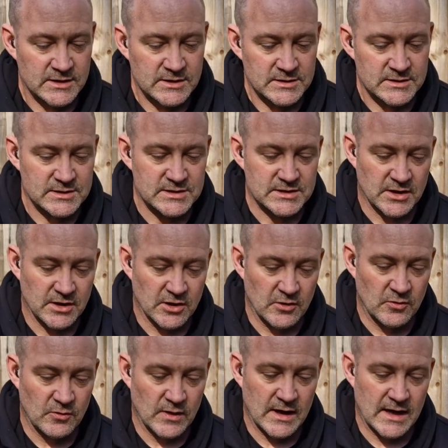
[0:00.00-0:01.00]

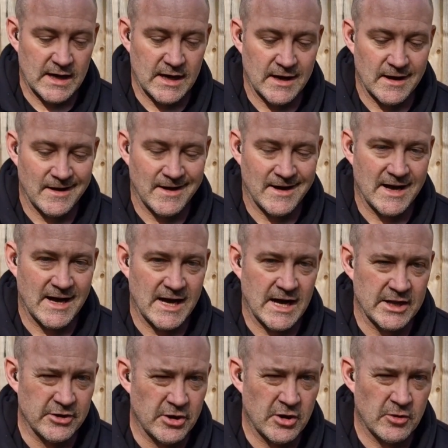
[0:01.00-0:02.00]
So
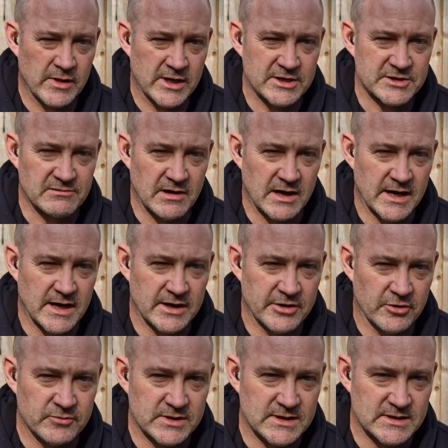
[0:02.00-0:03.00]
I know that's right, I
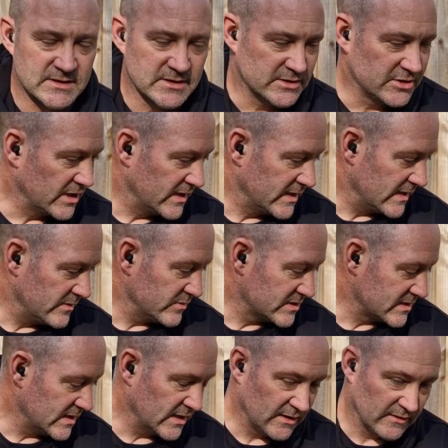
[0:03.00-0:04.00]
don't need to check that
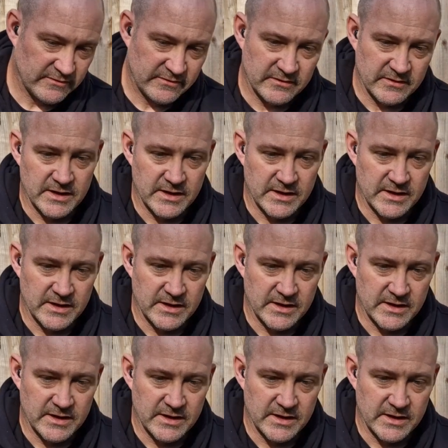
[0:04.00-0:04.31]
myself.